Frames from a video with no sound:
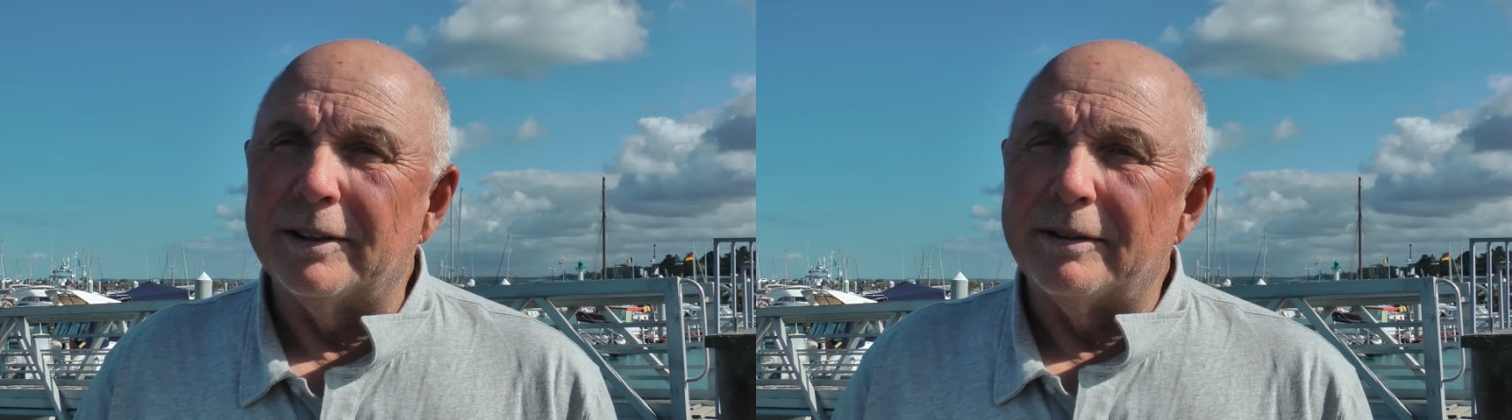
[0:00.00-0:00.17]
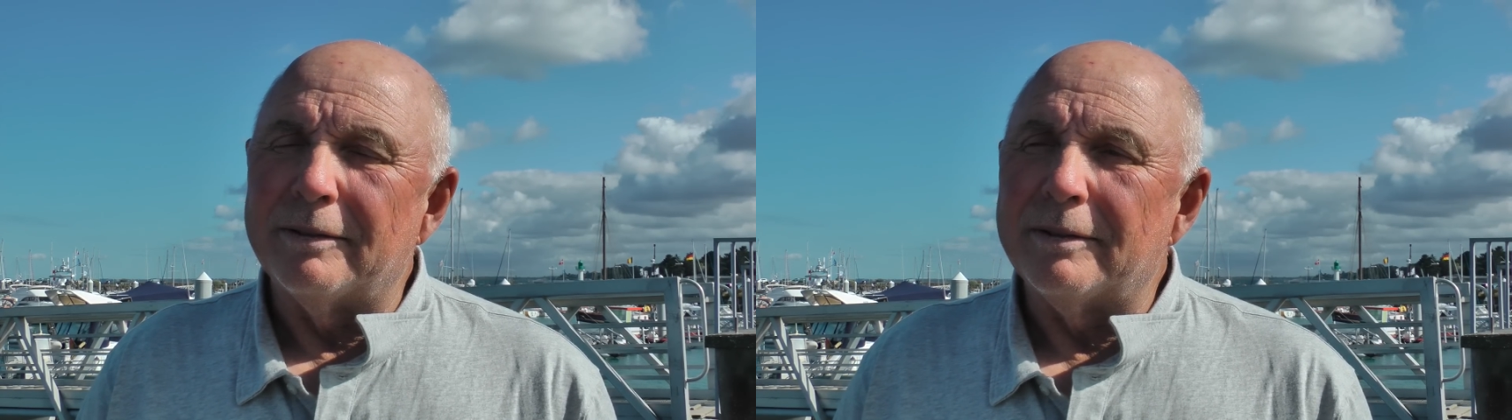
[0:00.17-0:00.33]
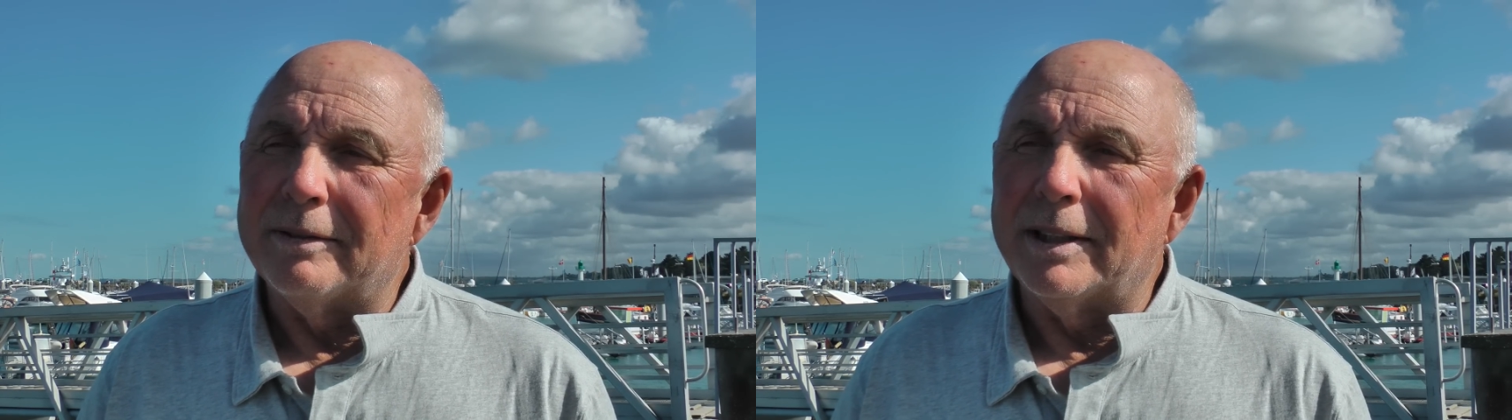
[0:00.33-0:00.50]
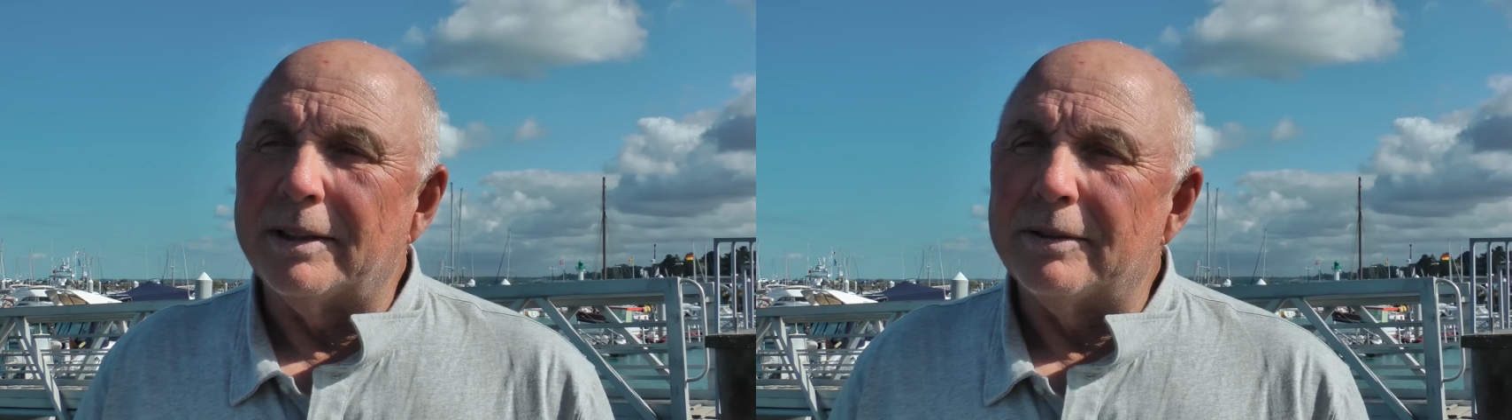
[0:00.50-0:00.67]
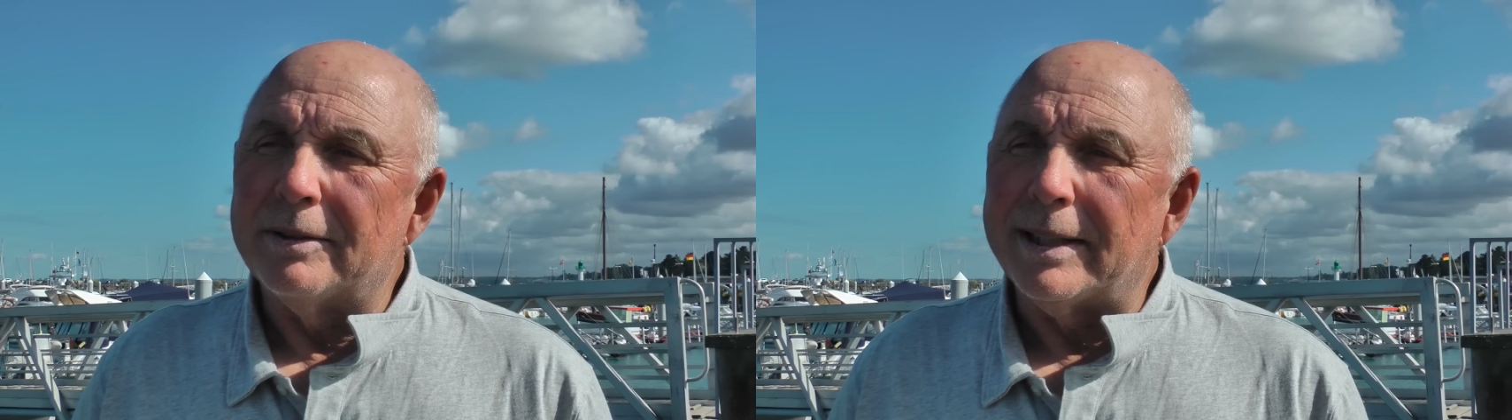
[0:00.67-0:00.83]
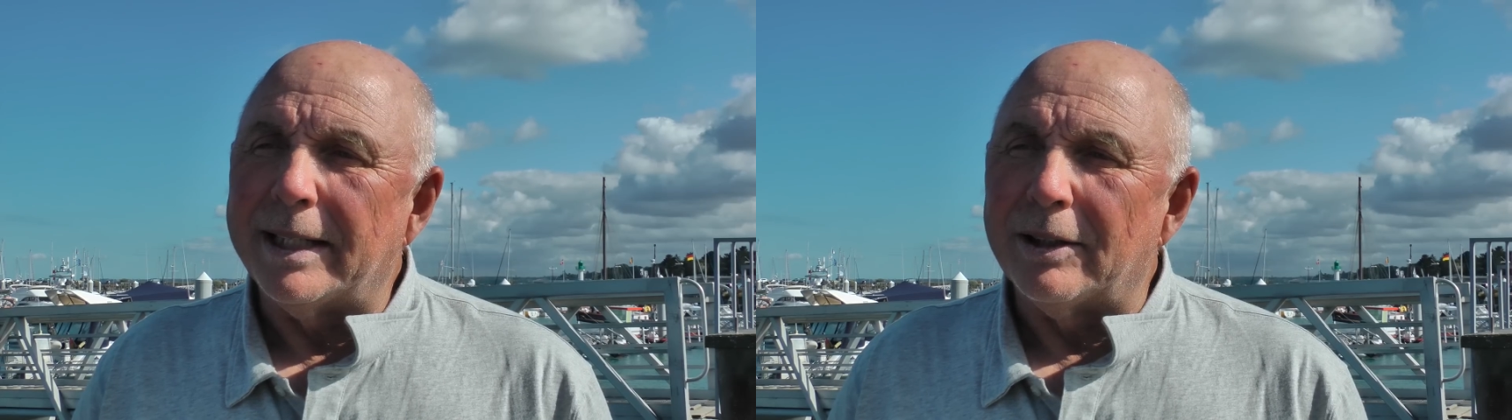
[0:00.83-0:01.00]

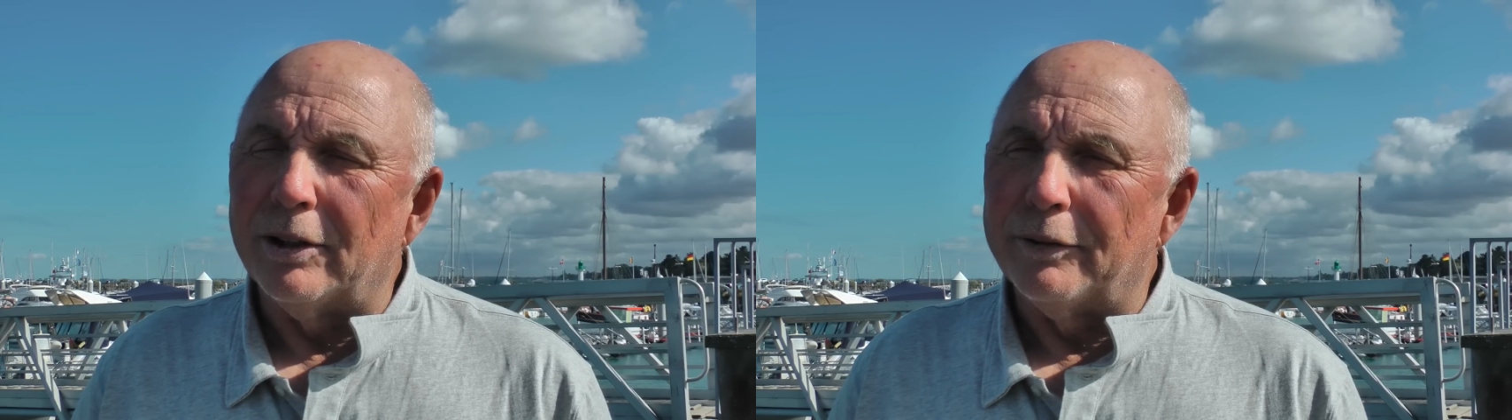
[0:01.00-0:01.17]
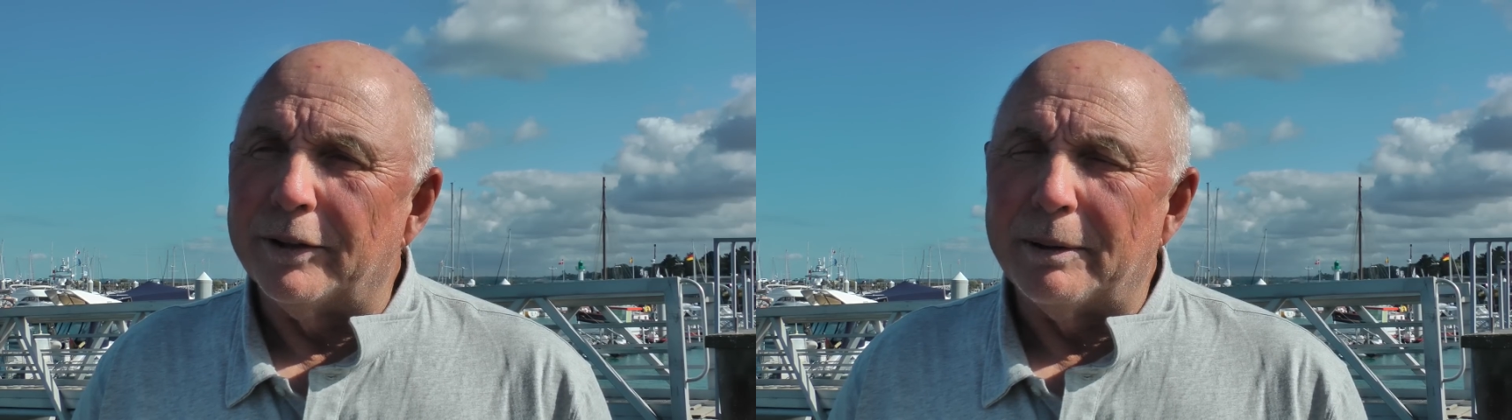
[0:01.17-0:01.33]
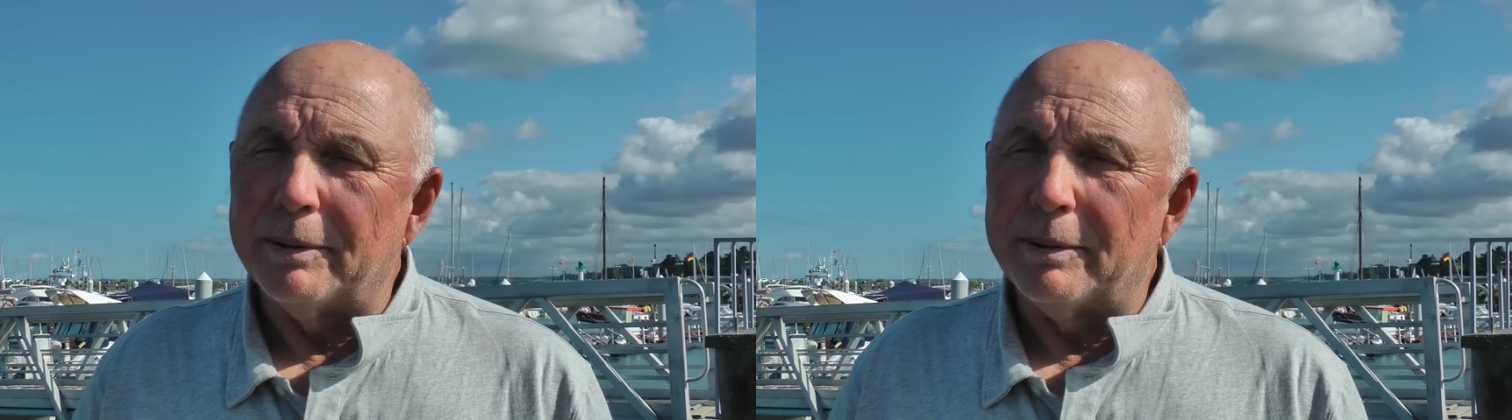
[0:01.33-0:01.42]
and taken off it.